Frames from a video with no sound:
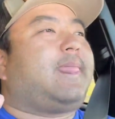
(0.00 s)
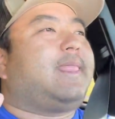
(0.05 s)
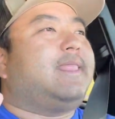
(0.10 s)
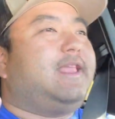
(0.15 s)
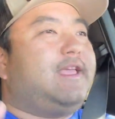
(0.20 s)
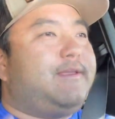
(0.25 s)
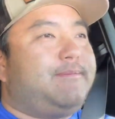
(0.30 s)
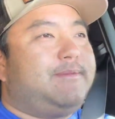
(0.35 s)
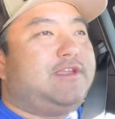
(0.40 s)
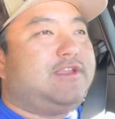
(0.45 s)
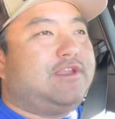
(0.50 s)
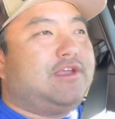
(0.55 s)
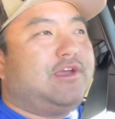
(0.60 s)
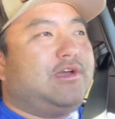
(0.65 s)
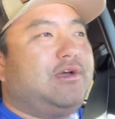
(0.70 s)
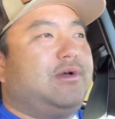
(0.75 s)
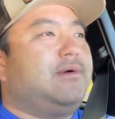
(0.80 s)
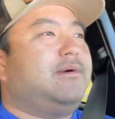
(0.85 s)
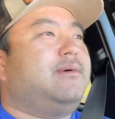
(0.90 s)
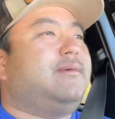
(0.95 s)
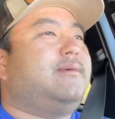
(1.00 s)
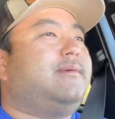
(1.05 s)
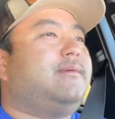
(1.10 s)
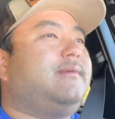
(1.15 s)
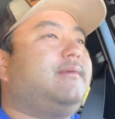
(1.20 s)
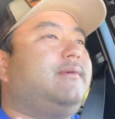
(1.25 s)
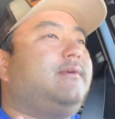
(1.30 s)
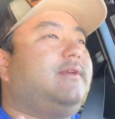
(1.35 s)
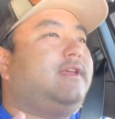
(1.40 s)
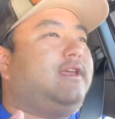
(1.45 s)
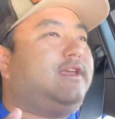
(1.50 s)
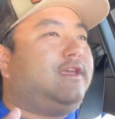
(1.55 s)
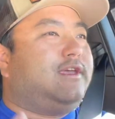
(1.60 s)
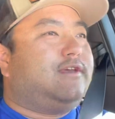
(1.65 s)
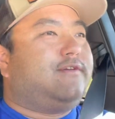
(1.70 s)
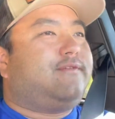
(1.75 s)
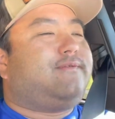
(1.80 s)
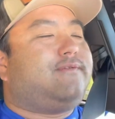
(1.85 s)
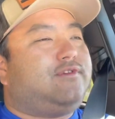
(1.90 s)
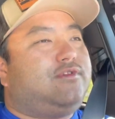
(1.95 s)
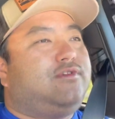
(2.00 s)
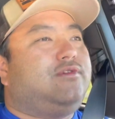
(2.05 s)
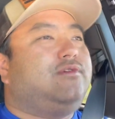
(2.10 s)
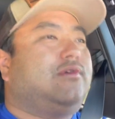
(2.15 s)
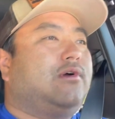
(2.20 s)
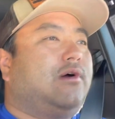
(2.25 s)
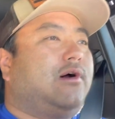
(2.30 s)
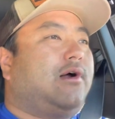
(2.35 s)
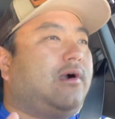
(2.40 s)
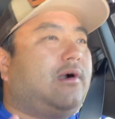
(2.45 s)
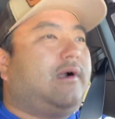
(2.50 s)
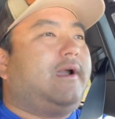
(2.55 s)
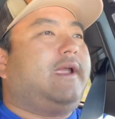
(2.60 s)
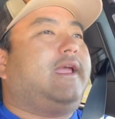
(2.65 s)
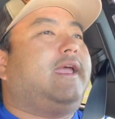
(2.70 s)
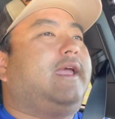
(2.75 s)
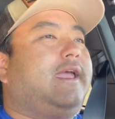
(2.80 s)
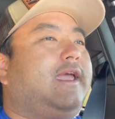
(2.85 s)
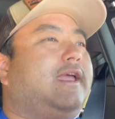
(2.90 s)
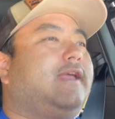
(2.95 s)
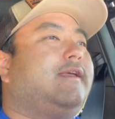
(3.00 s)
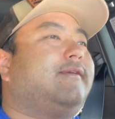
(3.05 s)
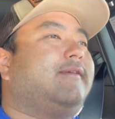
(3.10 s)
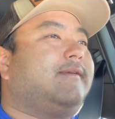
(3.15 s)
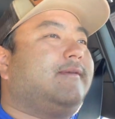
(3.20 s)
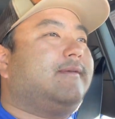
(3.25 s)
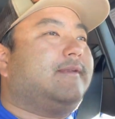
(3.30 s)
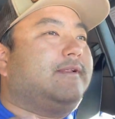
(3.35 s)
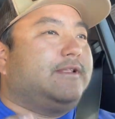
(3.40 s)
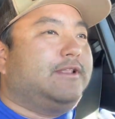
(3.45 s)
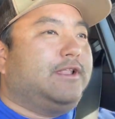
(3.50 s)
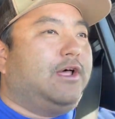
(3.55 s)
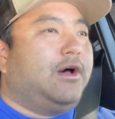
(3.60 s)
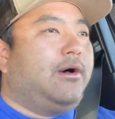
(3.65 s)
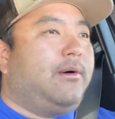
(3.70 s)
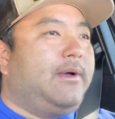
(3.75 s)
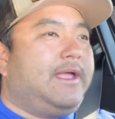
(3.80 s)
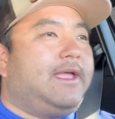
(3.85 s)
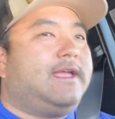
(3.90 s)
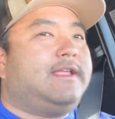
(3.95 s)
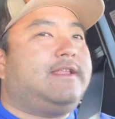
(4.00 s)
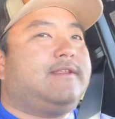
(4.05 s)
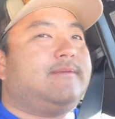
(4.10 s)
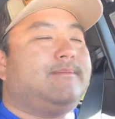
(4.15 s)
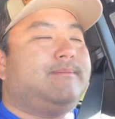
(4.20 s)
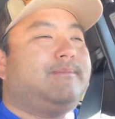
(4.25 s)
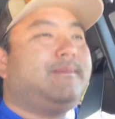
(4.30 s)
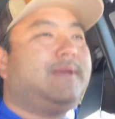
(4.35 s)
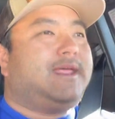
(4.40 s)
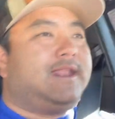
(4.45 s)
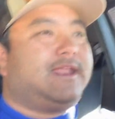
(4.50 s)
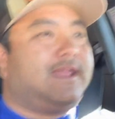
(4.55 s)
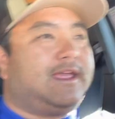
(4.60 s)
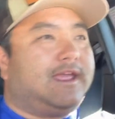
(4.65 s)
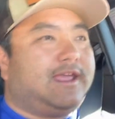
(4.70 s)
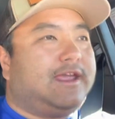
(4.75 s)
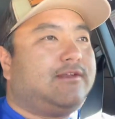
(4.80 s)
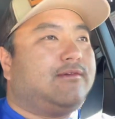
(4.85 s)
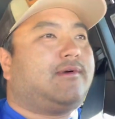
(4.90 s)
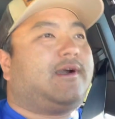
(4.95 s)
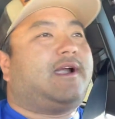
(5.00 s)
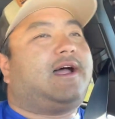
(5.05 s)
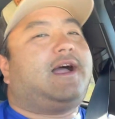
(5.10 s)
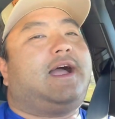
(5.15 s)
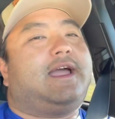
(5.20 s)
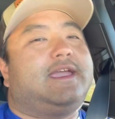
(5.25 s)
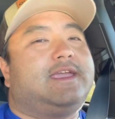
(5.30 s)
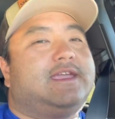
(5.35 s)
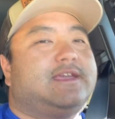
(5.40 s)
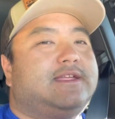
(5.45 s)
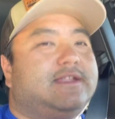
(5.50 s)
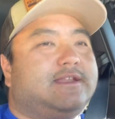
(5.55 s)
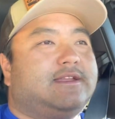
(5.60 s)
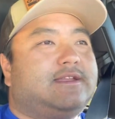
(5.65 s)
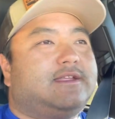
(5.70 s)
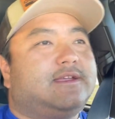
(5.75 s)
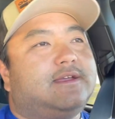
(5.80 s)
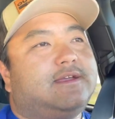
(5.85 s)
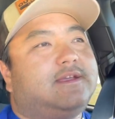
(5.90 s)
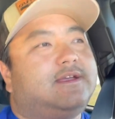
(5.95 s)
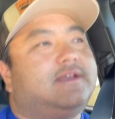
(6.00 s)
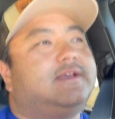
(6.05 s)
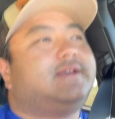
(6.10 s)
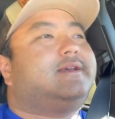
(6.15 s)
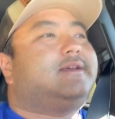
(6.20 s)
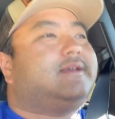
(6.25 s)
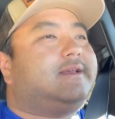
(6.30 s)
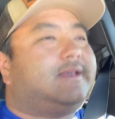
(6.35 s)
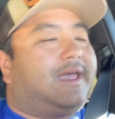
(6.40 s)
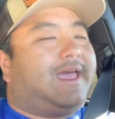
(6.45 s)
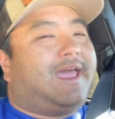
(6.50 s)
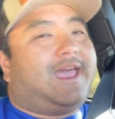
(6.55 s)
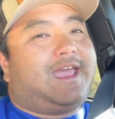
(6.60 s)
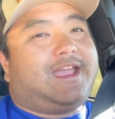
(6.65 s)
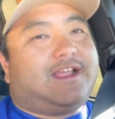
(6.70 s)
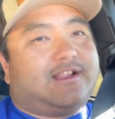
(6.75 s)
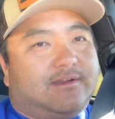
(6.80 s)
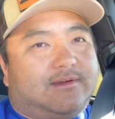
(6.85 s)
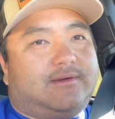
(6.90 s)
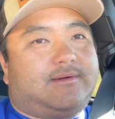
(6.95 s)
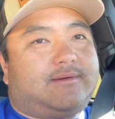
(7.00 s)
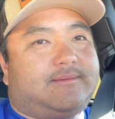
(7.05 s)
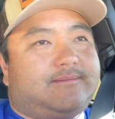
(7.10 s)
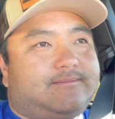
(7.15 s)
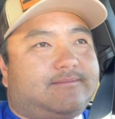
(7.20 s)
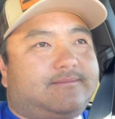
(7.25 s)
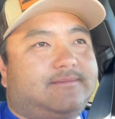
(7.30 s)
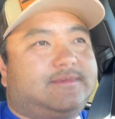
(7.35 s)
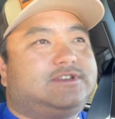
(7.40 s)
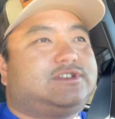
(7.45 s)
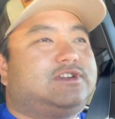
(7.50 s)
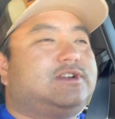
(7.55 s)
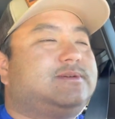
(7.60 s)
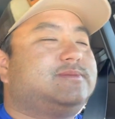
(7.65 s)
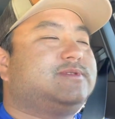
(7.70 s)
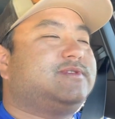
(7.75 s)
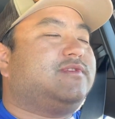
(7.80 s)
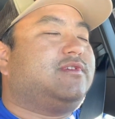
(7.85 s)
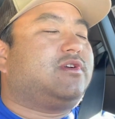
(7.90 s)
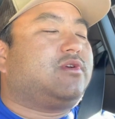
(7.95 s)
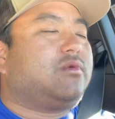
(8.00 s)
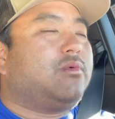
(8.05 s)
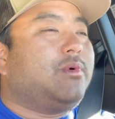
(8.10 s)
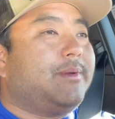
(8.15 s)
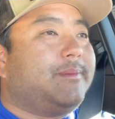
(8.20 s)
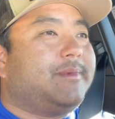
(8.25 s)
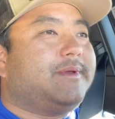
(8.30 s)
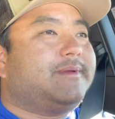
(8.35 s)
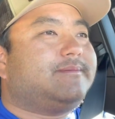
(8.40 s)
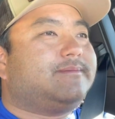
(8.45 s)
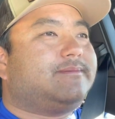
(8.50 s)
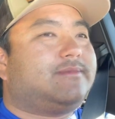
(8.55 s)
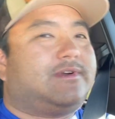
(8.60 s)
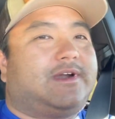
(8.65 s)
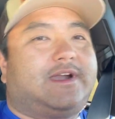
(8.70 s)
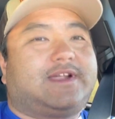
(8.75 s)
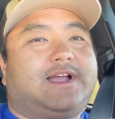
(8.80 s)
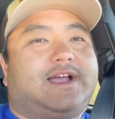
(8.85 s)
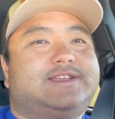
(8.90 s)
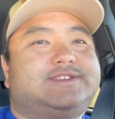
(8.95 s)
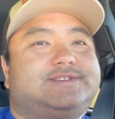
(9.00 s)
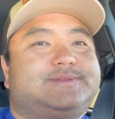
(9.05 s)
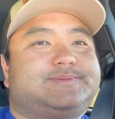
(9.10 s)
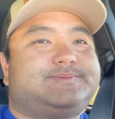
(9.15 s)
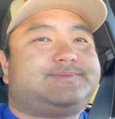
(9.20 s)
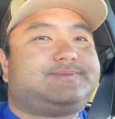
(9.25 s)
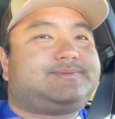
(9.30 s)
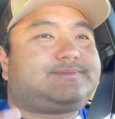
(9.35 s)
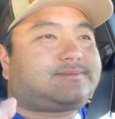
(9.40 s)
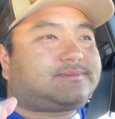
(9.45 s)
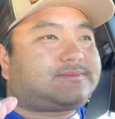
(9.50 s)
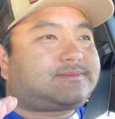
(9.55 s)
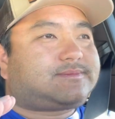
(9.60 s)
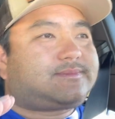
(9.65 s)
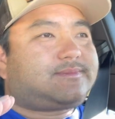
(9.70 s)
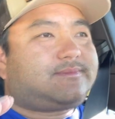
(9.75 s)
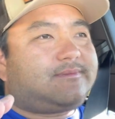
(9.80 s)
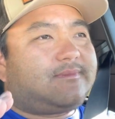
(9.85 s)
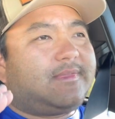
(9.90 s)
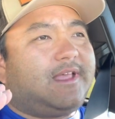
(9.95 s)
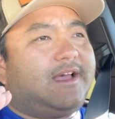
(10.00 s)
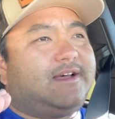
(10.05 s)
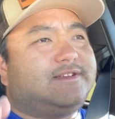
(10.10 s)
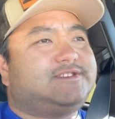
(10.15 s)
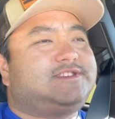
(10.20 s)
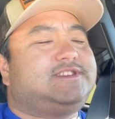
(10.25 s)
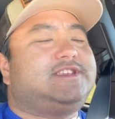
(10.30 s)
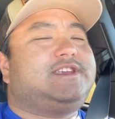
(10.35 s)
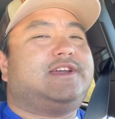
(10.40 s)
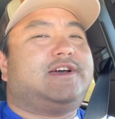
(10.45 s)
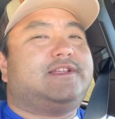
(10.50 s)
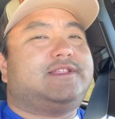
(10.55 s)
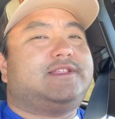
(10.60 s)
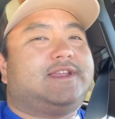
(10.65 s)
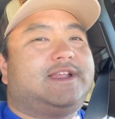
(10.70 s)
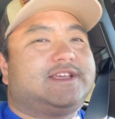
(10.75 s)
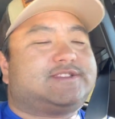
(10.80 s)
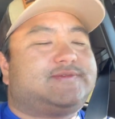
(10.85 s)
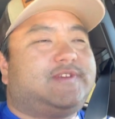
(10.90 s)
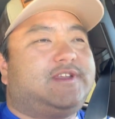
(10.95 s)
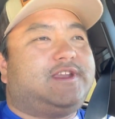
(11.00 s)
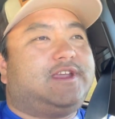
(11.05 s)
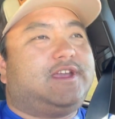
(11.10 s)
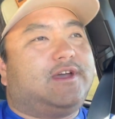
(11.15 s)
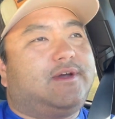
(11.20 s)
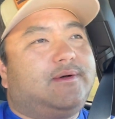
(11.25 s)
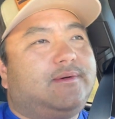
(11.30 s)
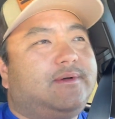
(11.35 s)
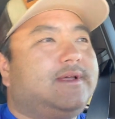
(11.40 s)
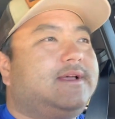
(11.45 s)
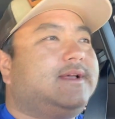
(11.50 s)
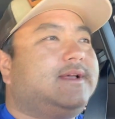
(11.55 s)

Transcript: Let me know if you are a low-end, mid-end, or high-end angler in terms of your equipment. Alright guys, I'll see you on the next video.